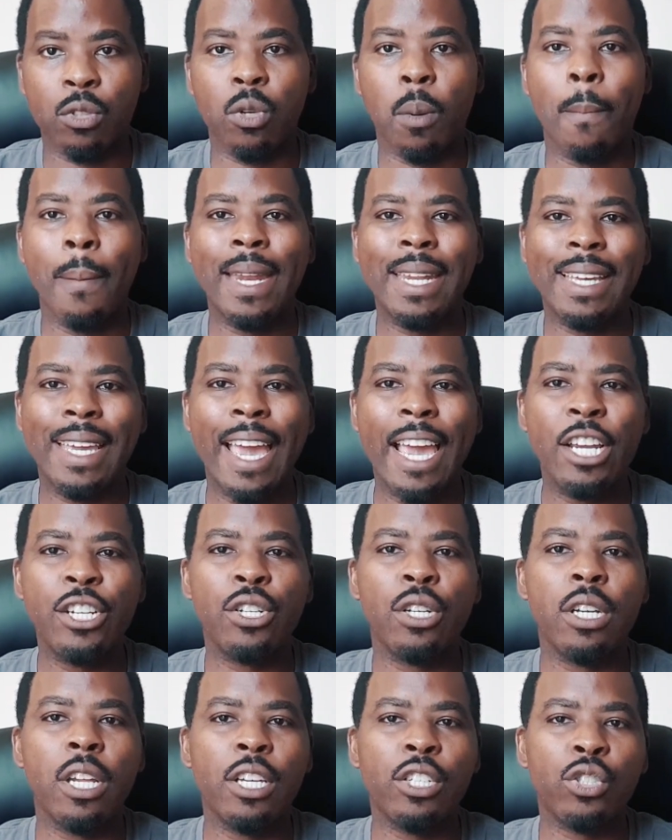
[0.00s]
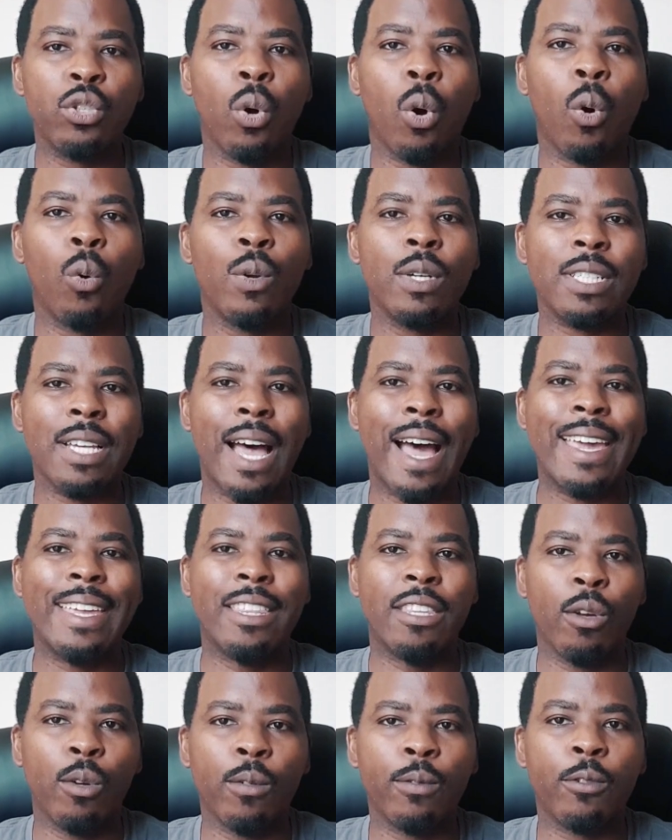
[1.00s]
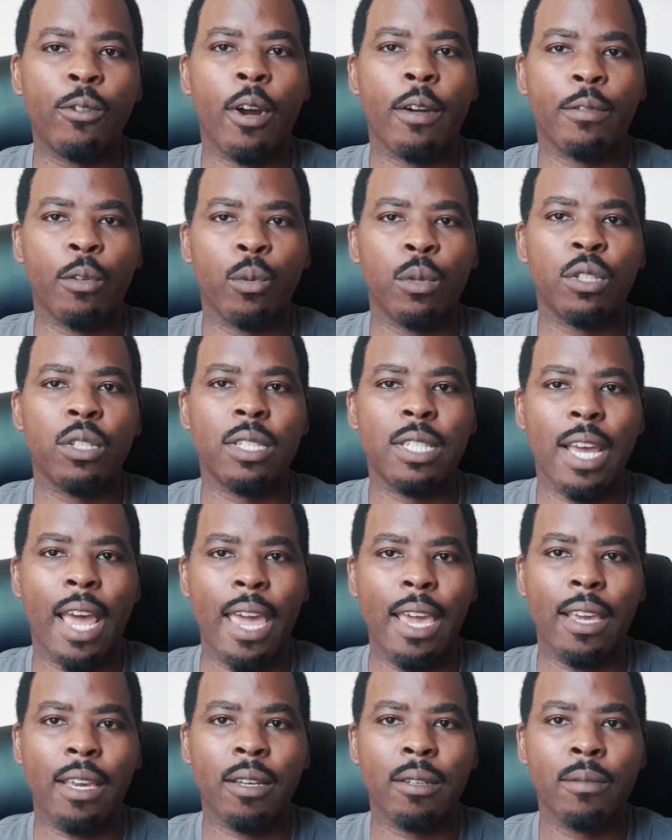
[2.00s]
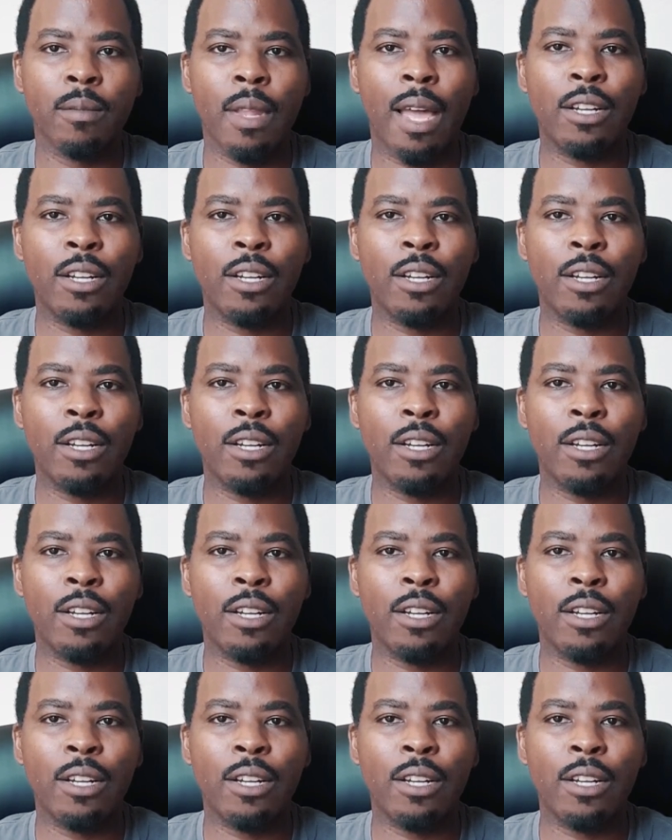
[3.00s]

So medication is not always ideal for everyone to take.